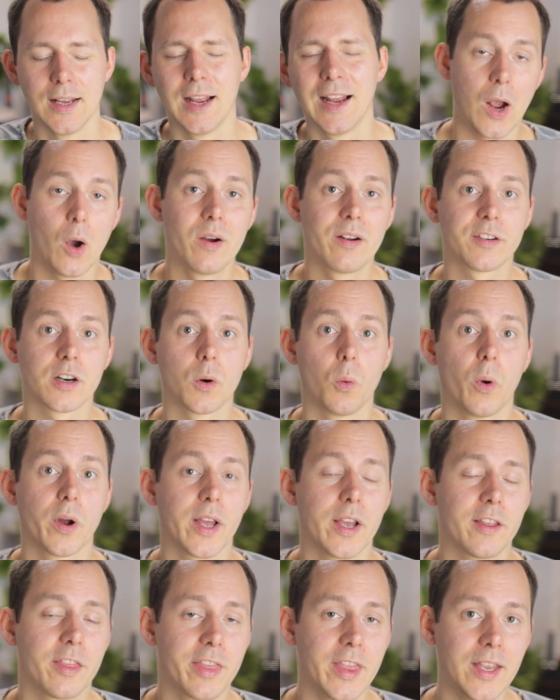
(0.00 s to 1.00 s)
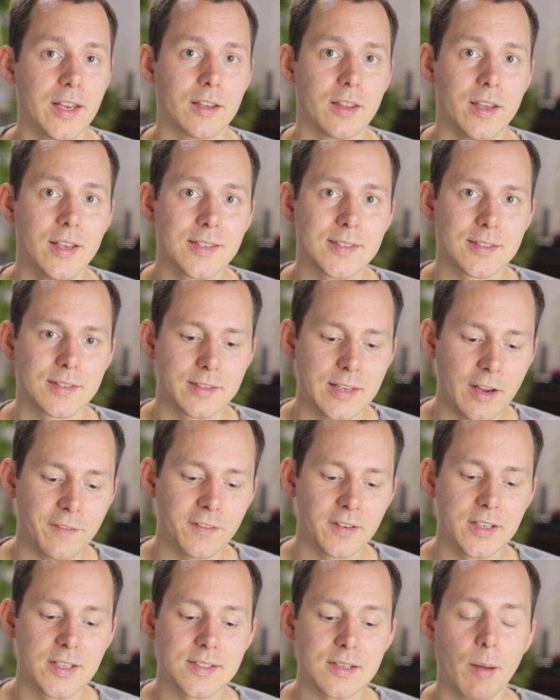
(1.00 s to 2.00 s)
However, what I think is
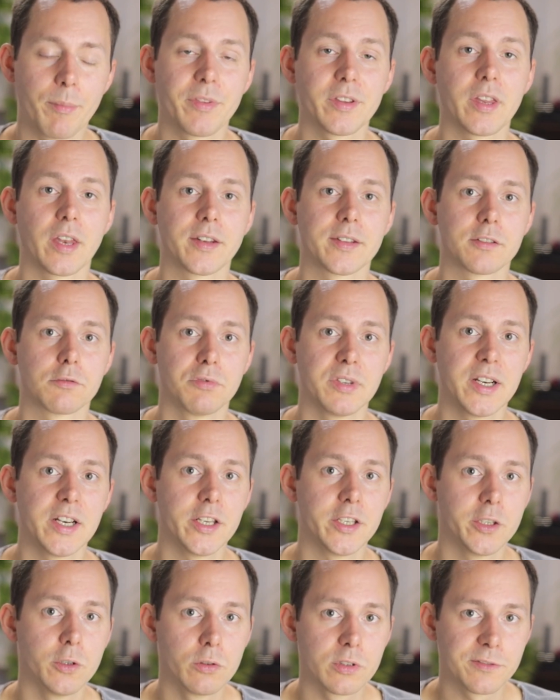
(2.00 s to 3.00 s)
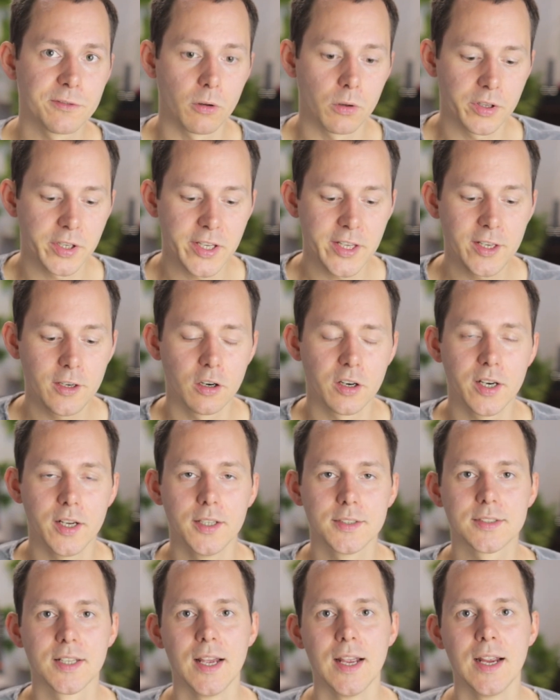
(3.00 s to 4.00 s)
definitely something that is really useful here
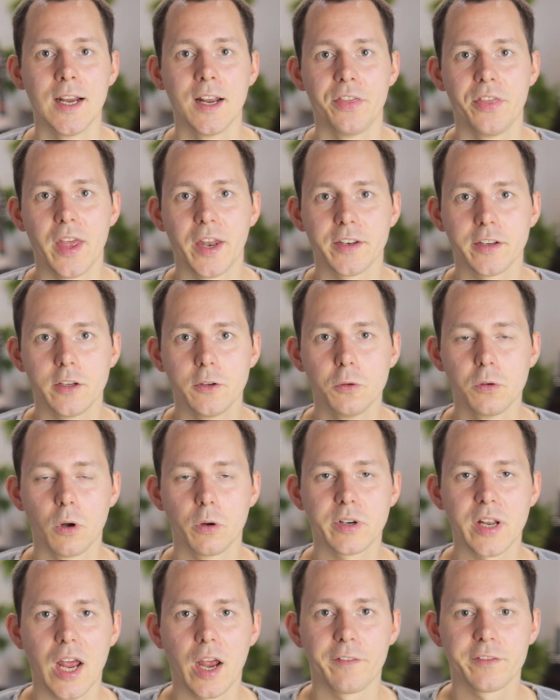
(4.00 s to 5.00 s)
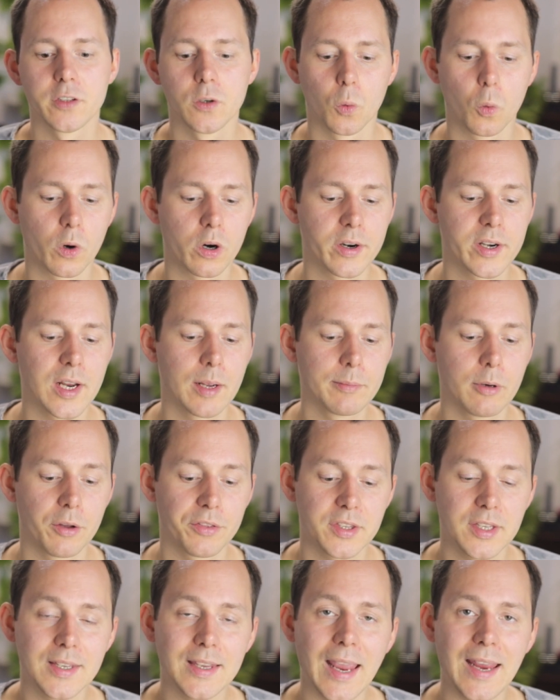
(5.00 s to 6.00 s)
is that you don't have to worry
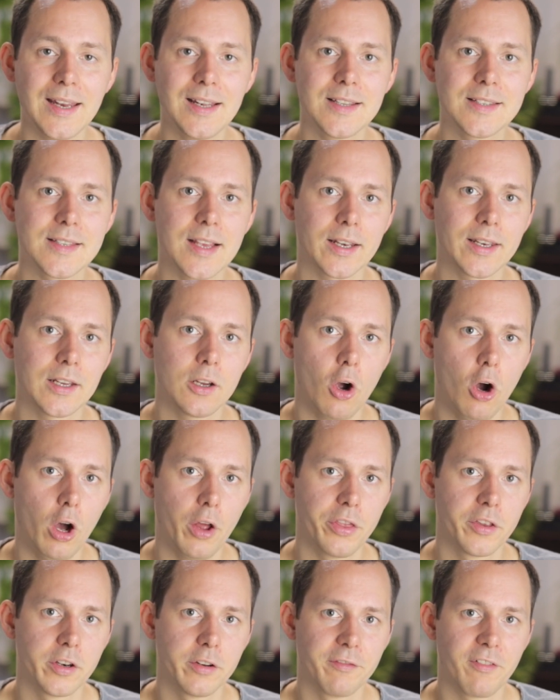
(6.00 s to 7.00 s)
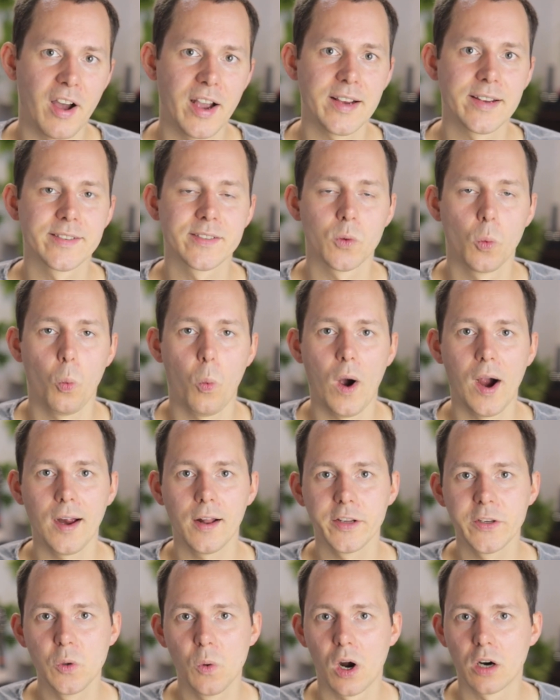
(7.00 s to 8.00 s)
about the gain setting on the device
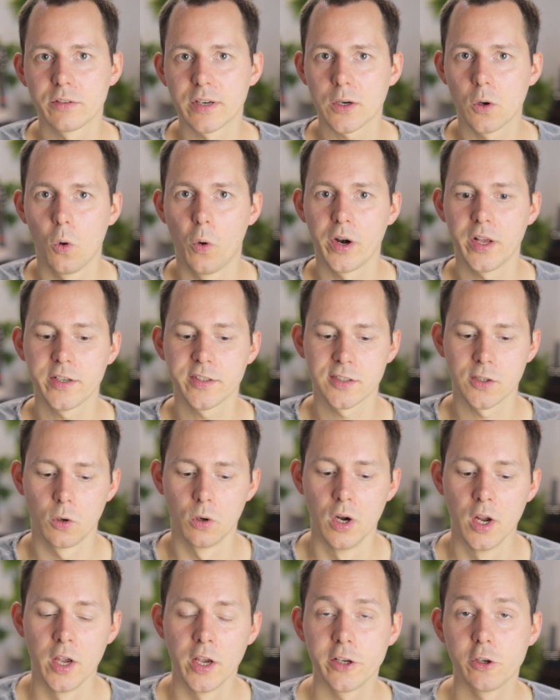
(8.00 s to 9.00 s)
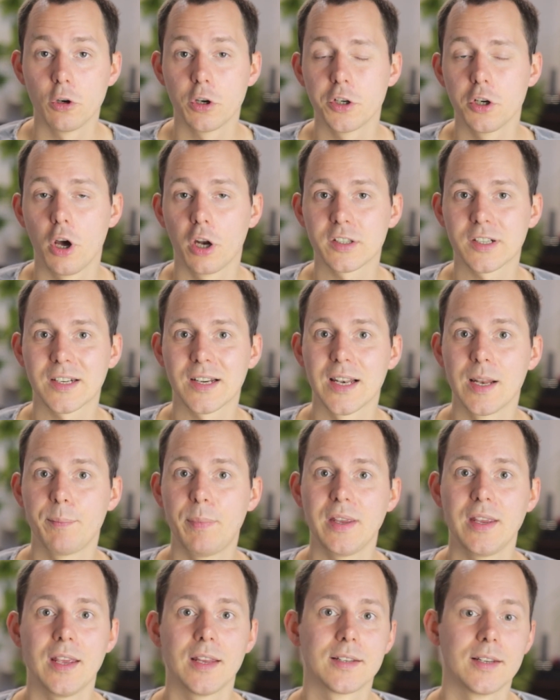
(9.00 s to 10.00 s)
while you are recording. So you're not
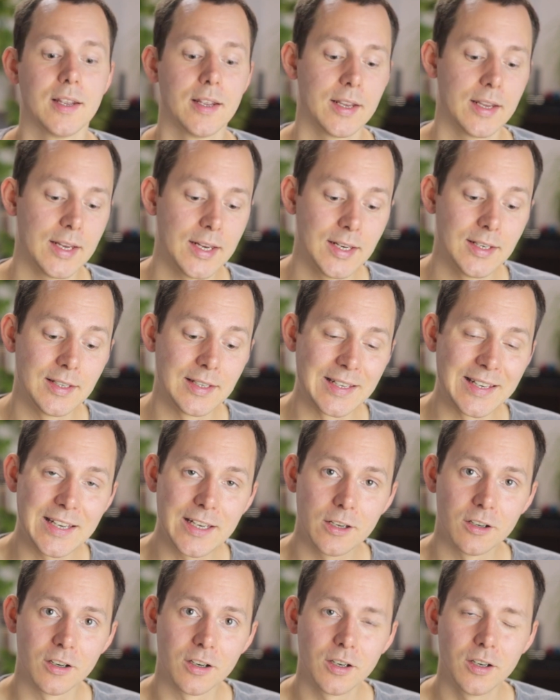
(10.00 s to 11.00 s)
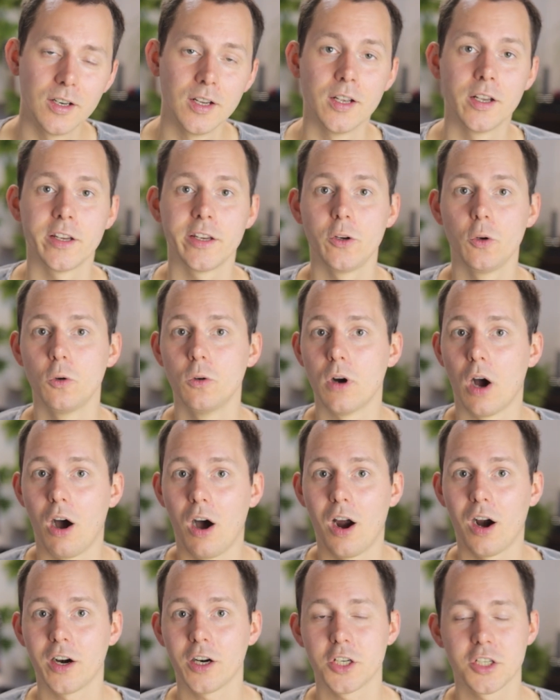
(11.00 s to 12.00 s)
clipping it in here. You
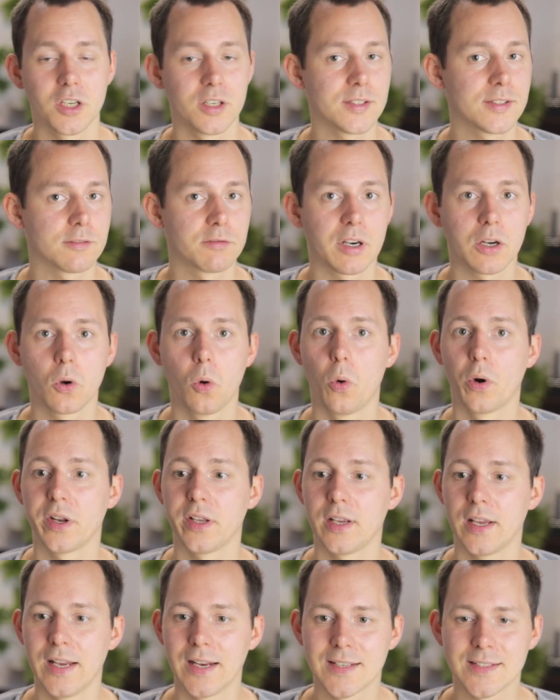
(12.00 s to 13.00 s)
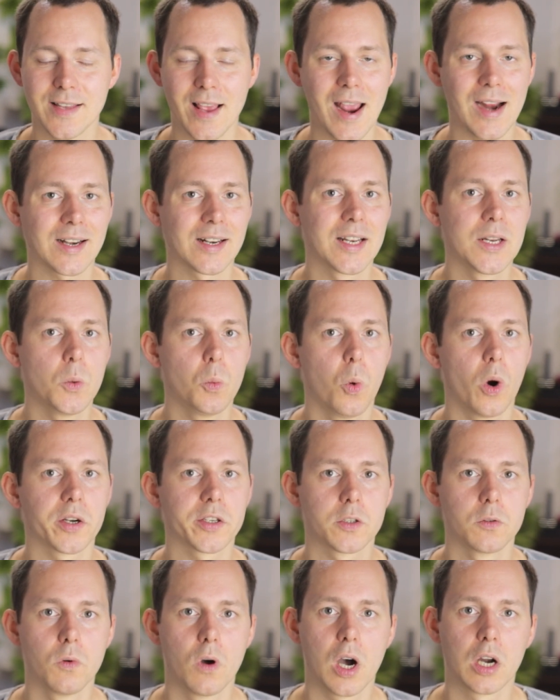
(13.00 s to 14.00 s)
are just recording exactly
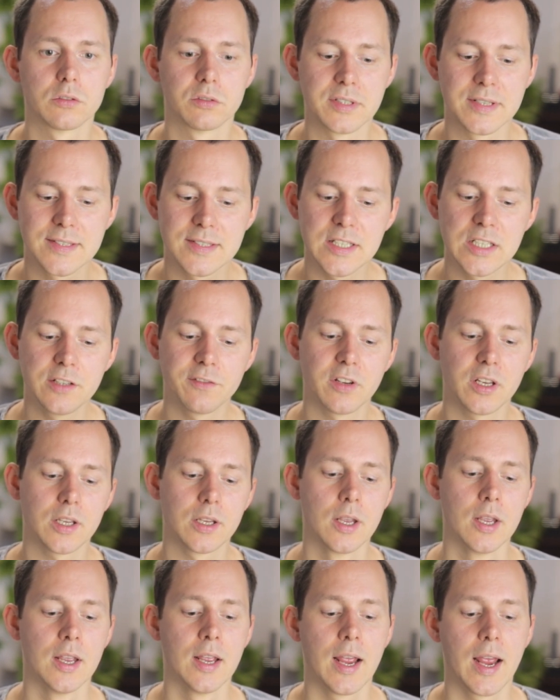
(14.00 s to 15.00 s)
what you are receiving.